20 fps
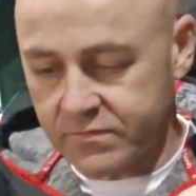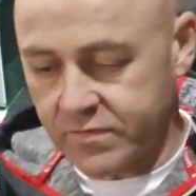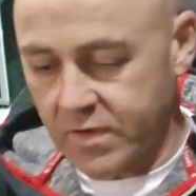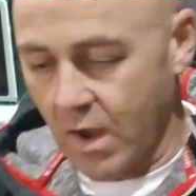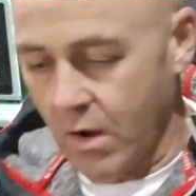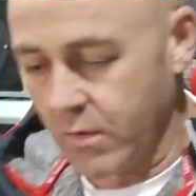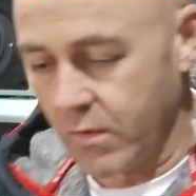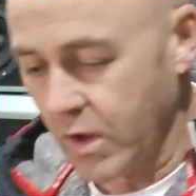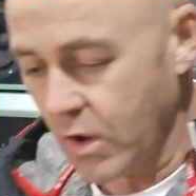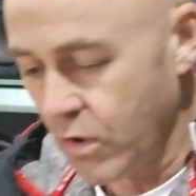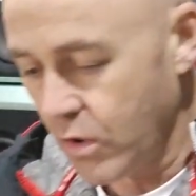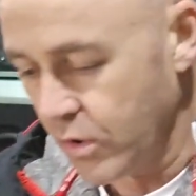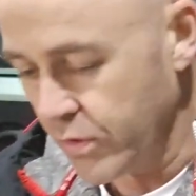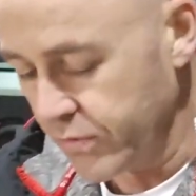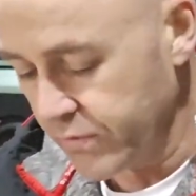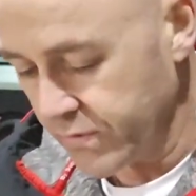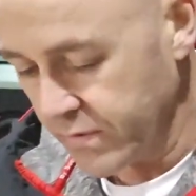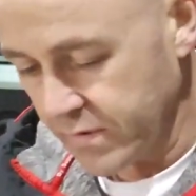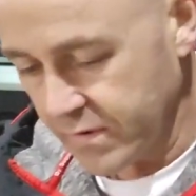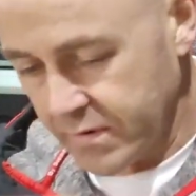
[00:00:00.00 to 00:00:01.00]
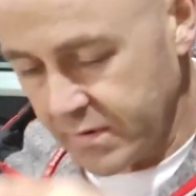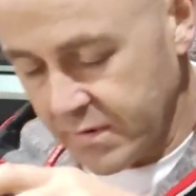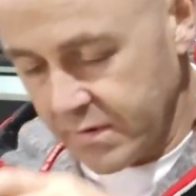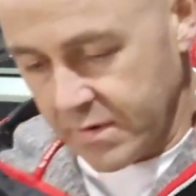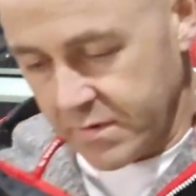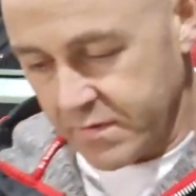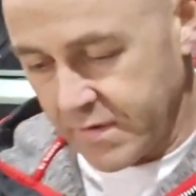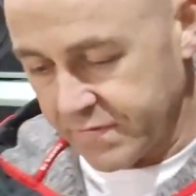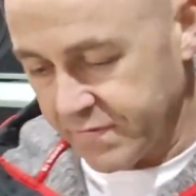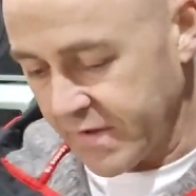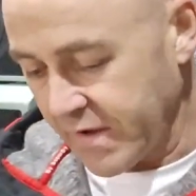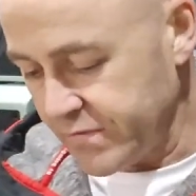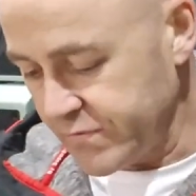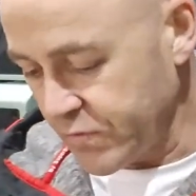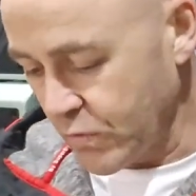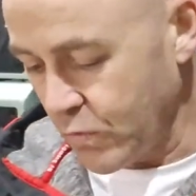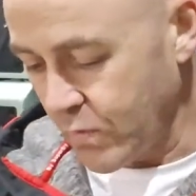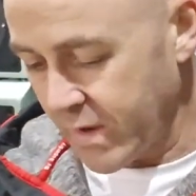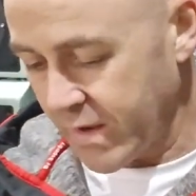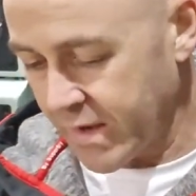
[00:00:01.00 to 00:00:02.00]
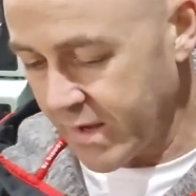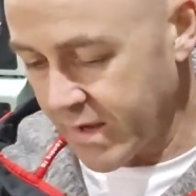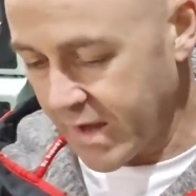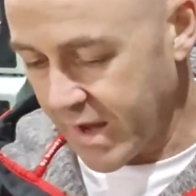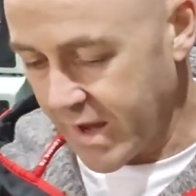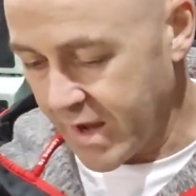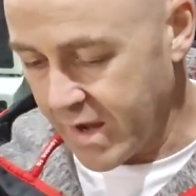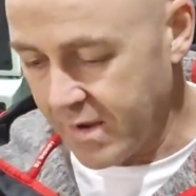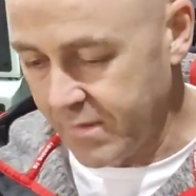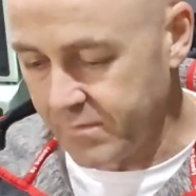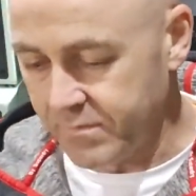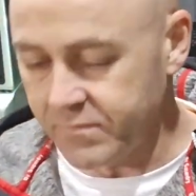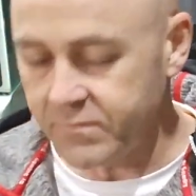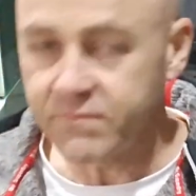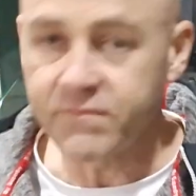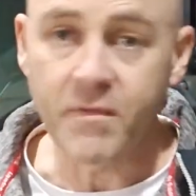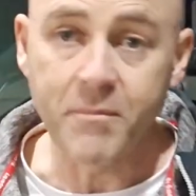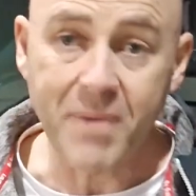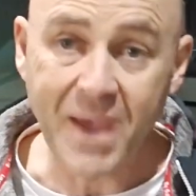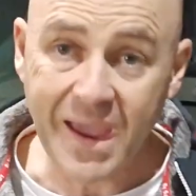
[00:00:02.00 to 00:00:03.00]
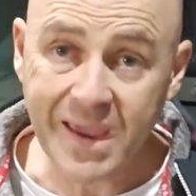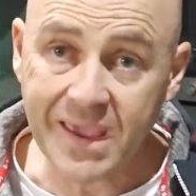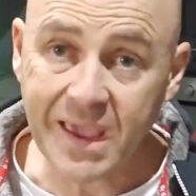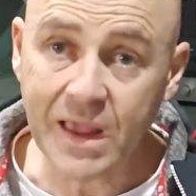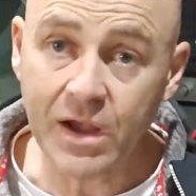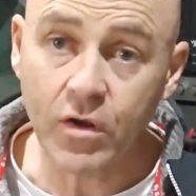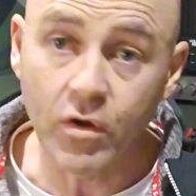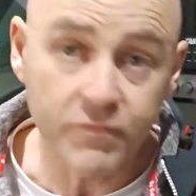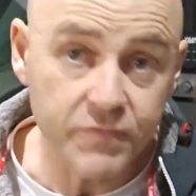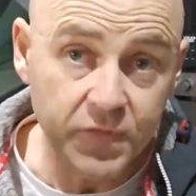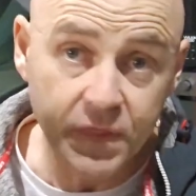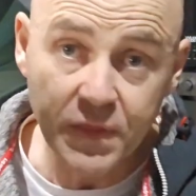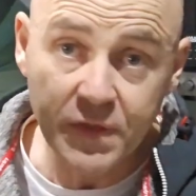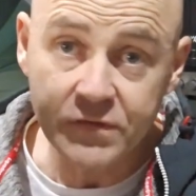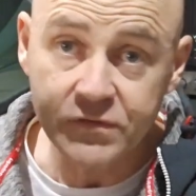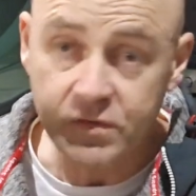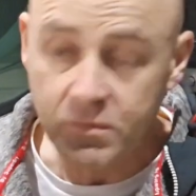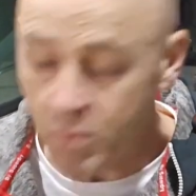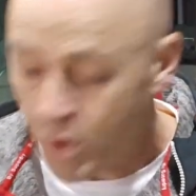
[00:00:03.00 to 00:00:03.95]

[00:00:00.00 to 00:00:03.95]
going on, that they're doing for back catalogue, for things you